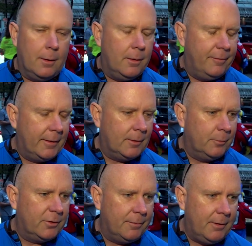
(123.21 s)
uh, the
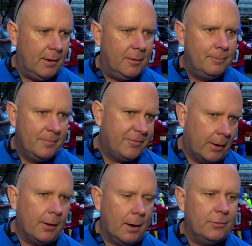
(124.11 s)
victims of the uh,
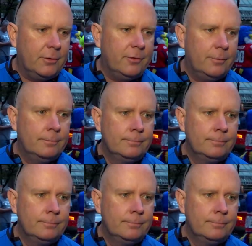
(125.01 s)
fallen officers.